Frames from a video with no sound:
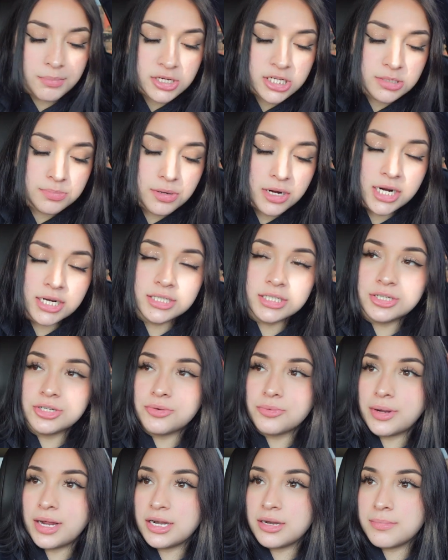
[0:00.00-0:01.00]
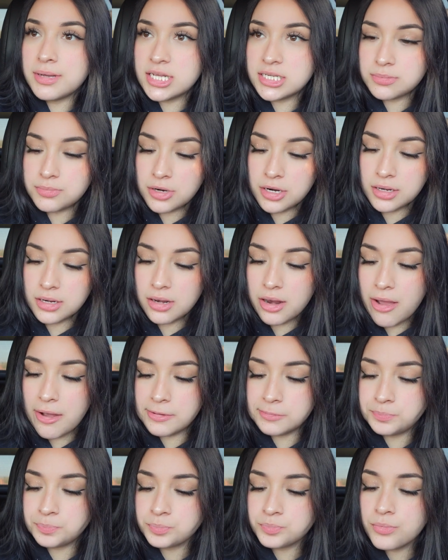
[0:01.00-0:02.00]
just parked in a random ass parking lot.
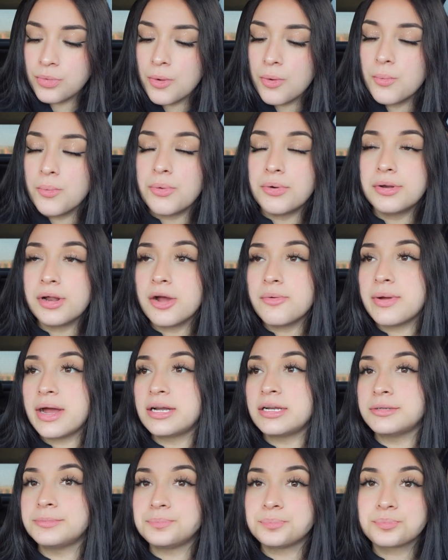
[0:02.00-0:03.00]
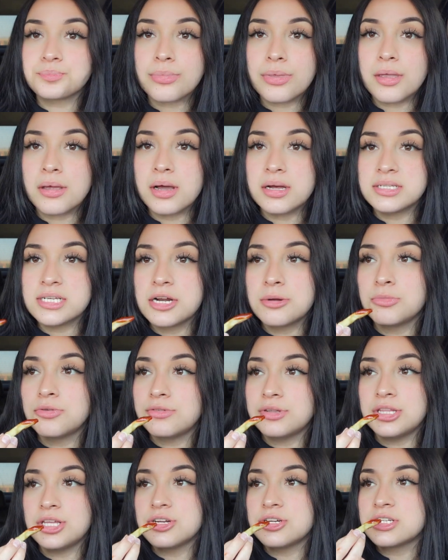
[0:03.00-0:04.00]
Well, not random. Outside of
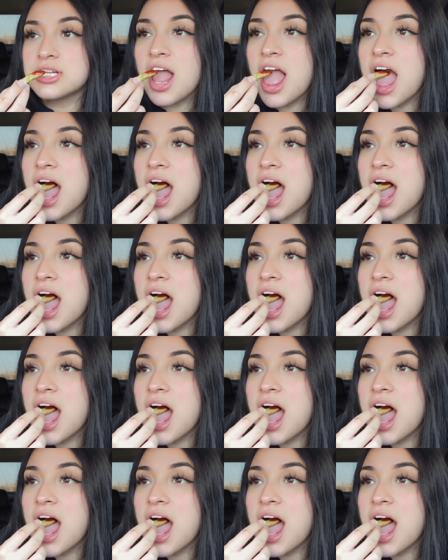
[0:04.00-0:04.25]
movie theaters.